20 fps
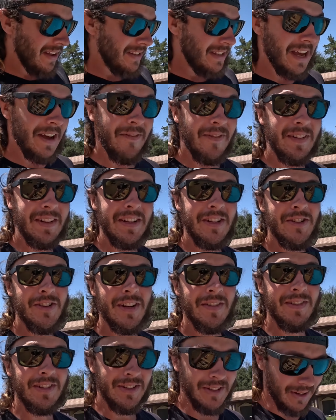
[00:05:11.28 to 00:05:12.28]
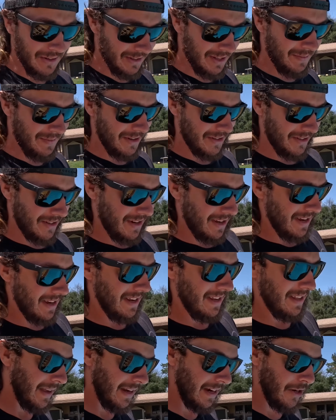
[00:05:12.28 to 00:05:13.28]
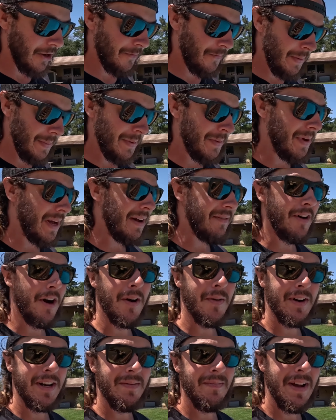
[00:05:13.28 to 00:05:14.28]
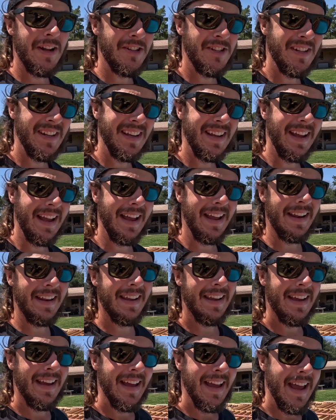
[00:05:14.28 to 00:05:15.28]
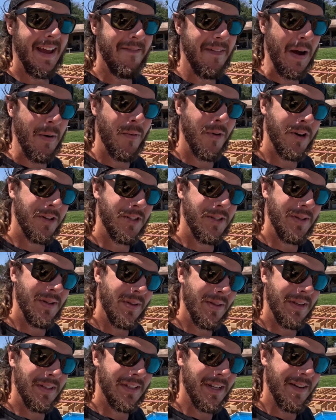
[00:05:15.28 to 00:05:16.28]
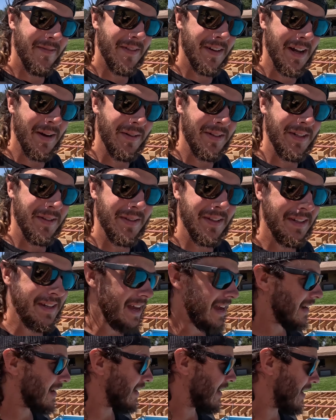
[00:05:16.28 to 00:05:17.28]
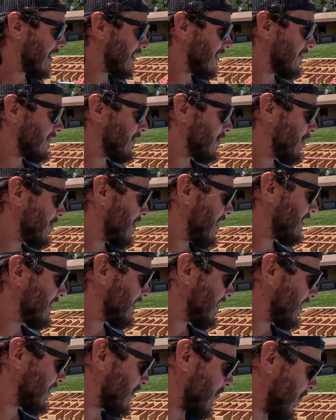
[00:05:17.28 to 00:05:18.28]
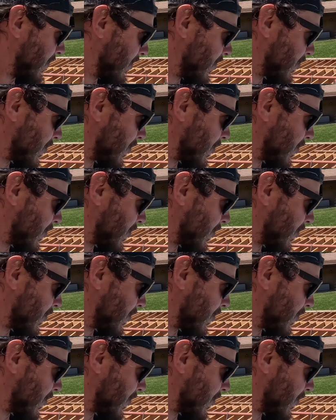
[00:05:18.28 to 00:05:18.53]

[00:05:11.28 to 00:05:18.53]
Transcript: Definitely should have installed them yesterday. And I know a few people have already mentioned it, and if I were to do this different, I would do the deck out of 2x6 or